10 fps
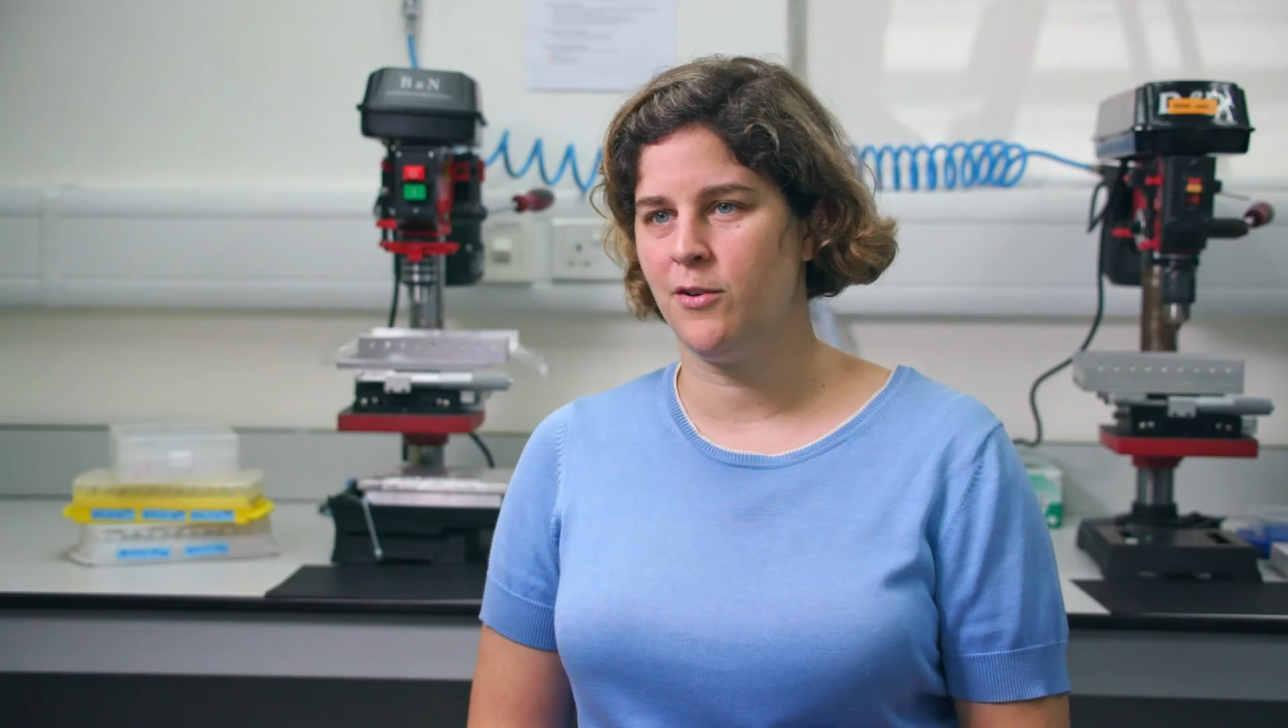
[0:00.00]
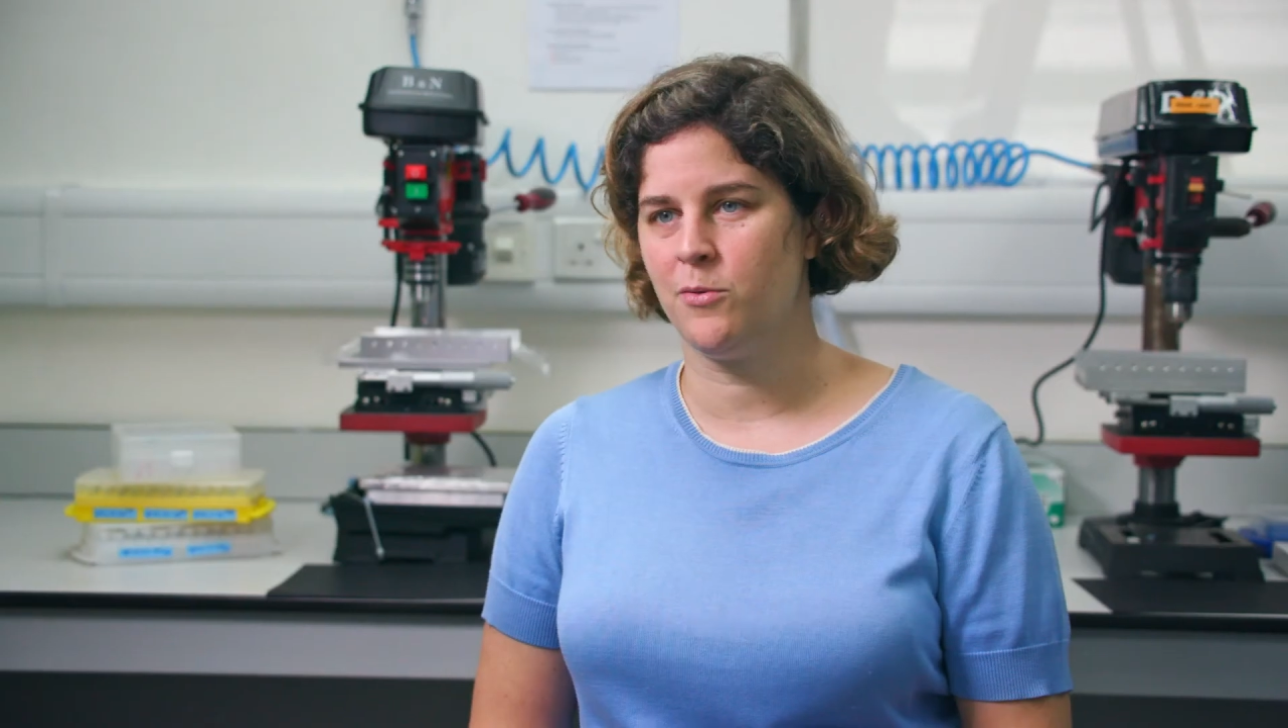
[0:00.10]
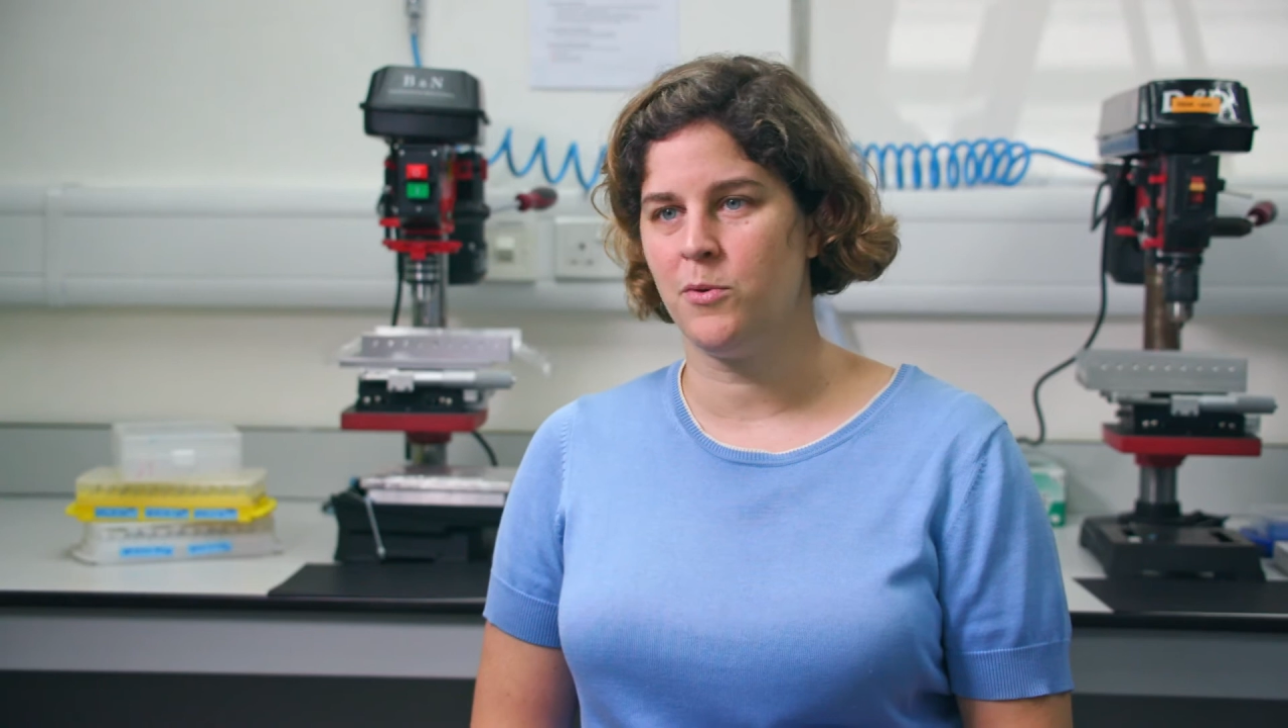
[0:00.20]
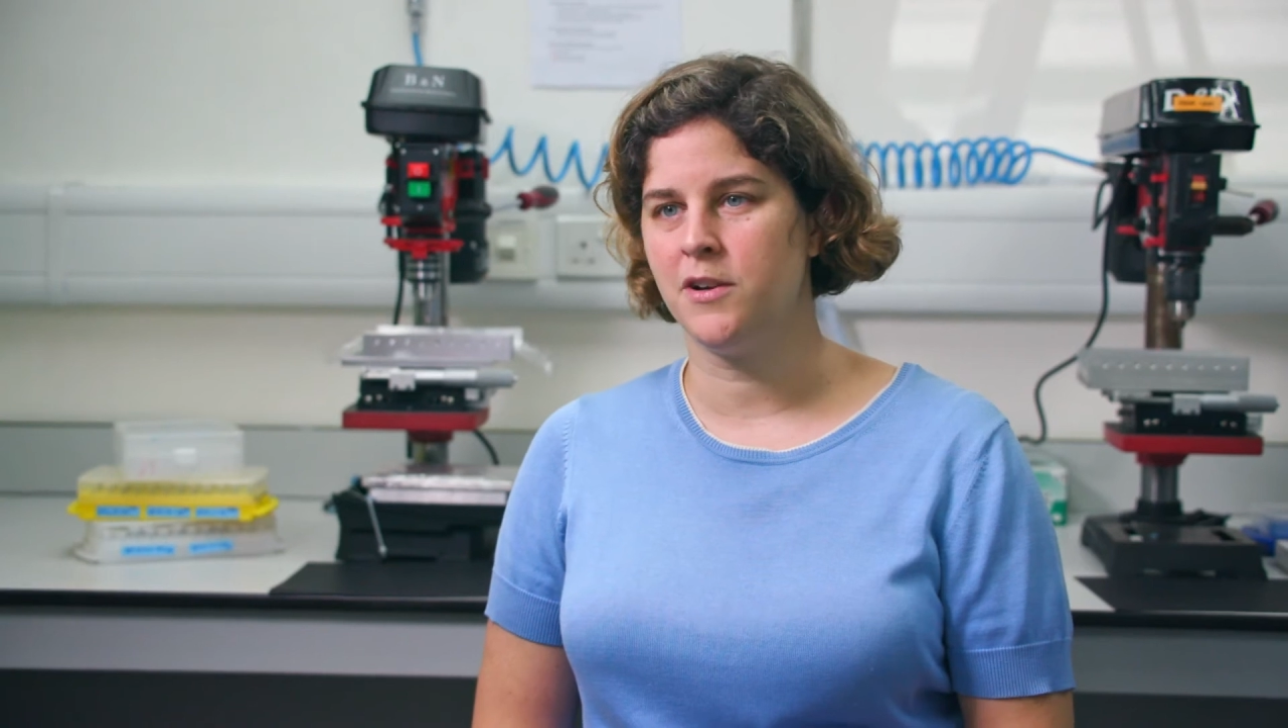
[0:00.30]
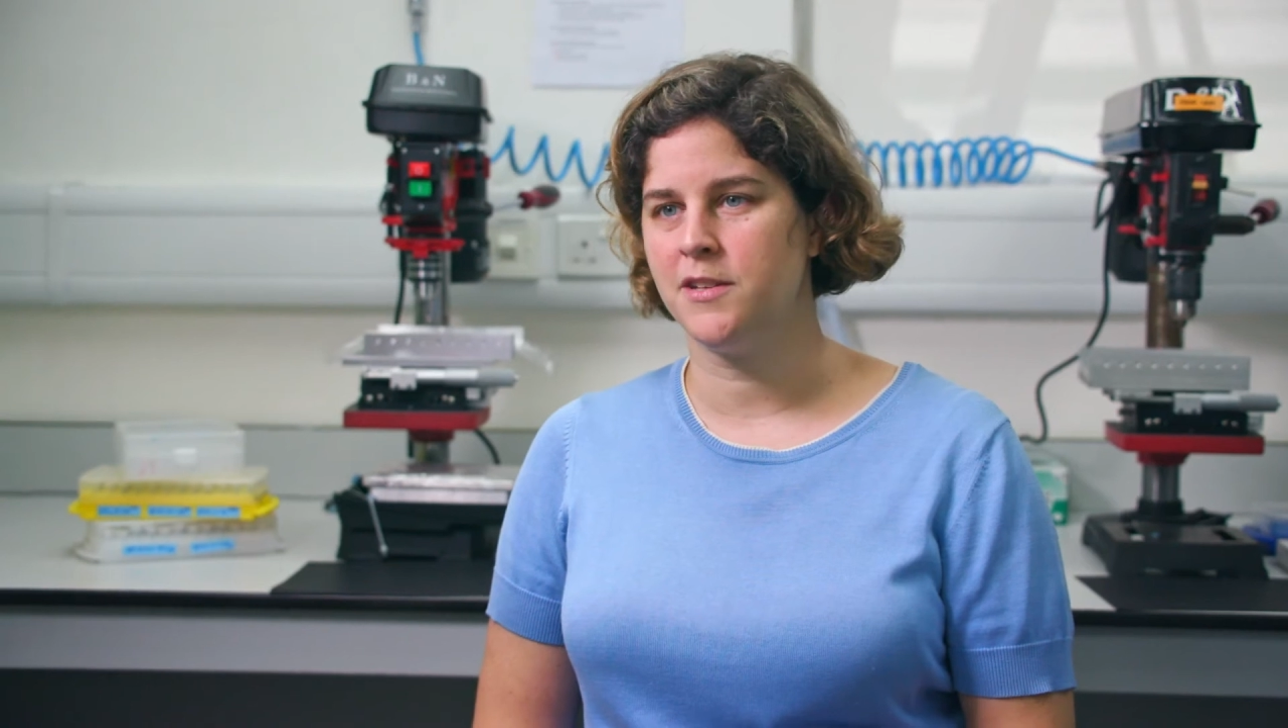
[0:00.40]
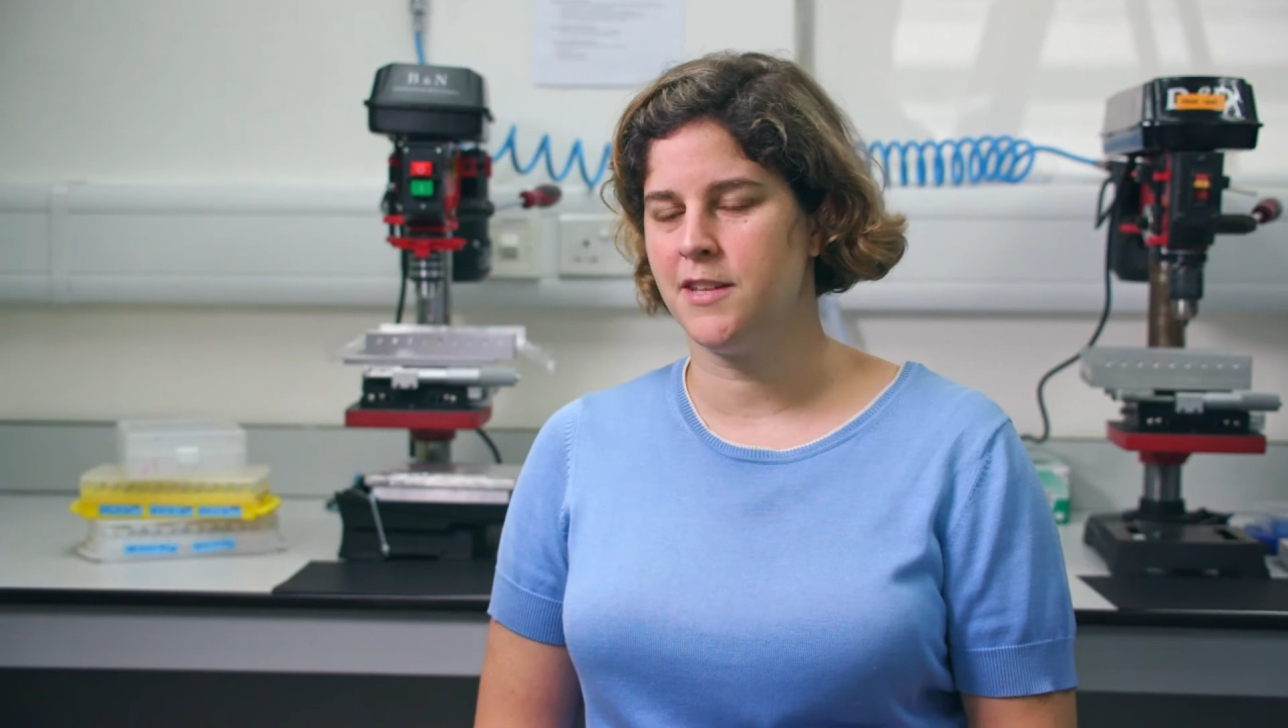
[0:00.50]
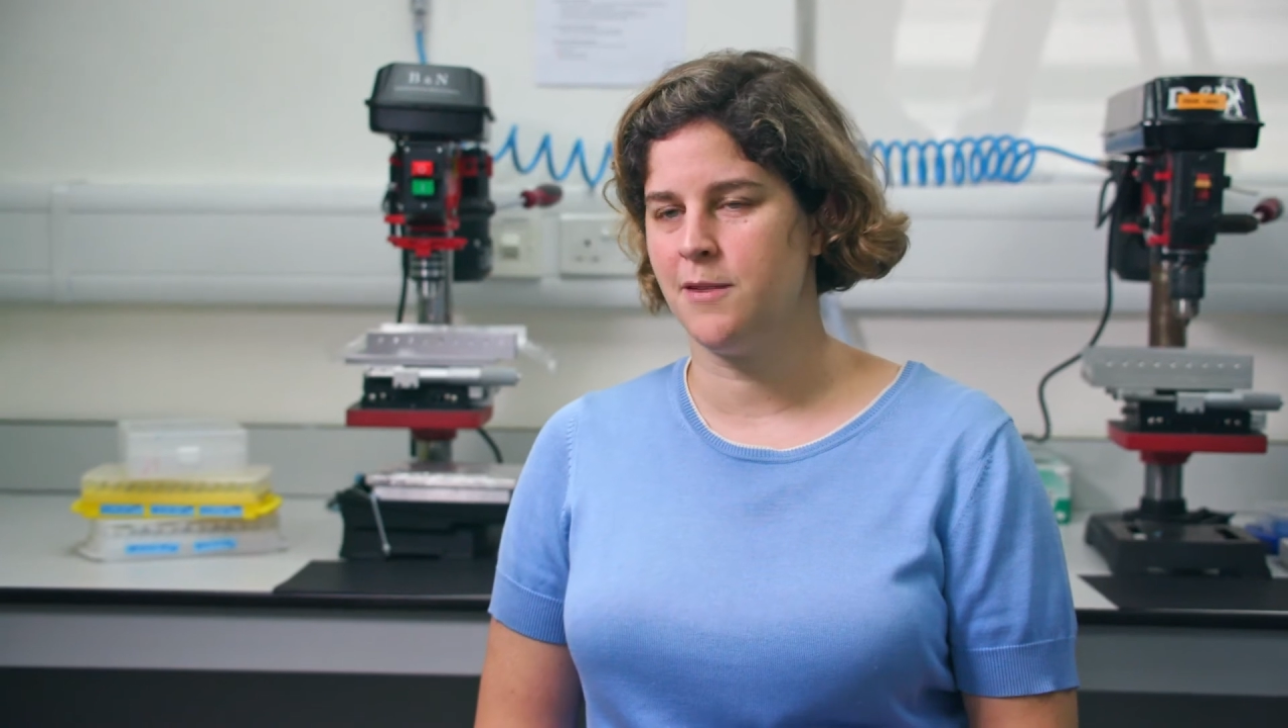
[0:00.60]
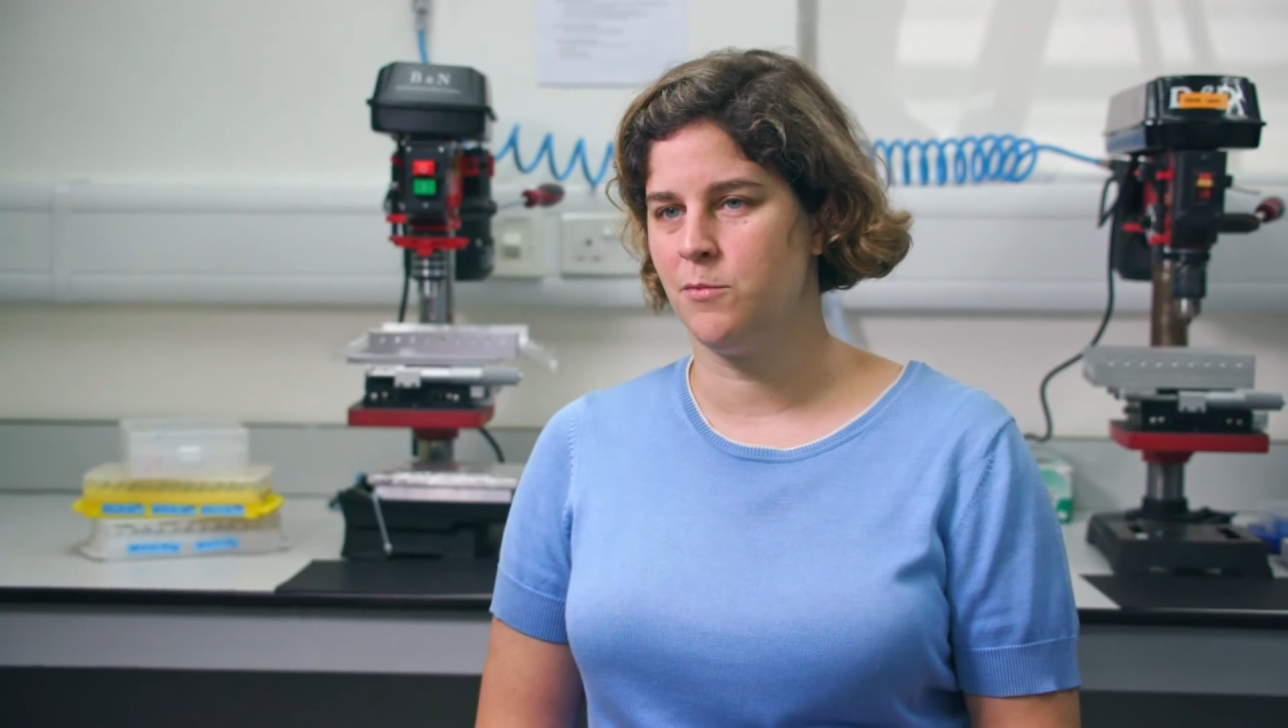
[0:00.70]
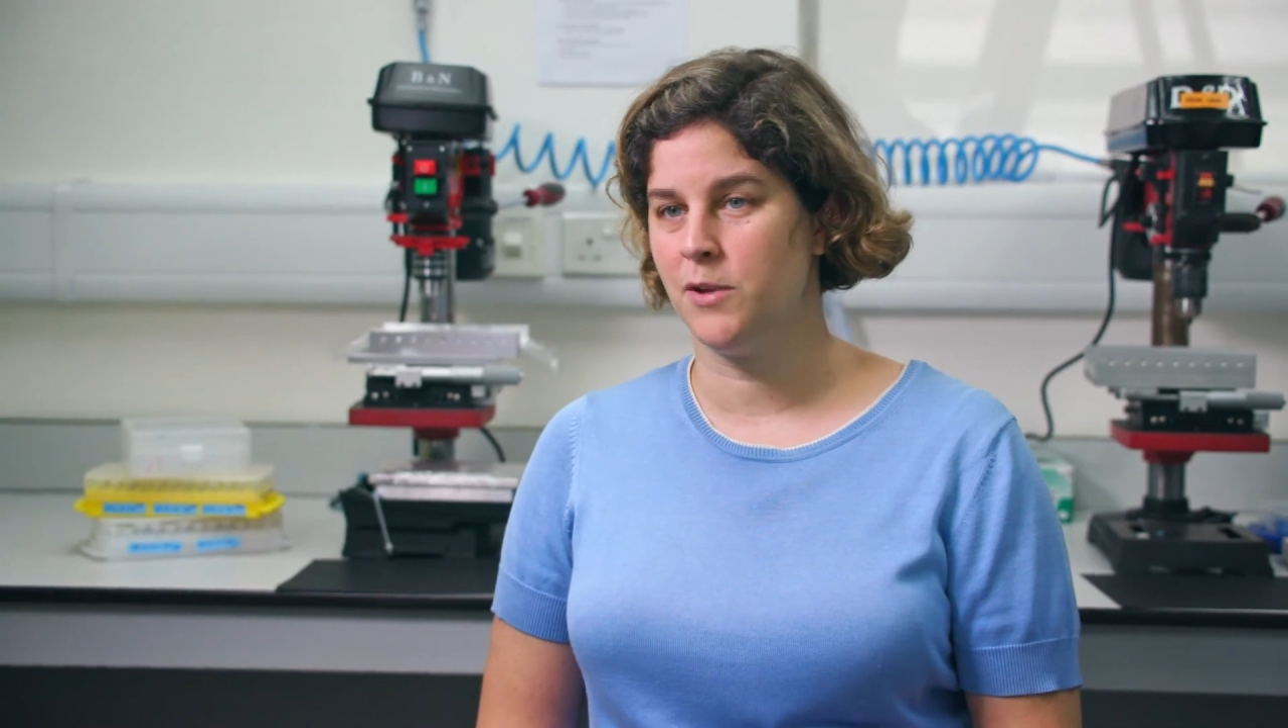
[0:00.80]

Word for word: Earth works that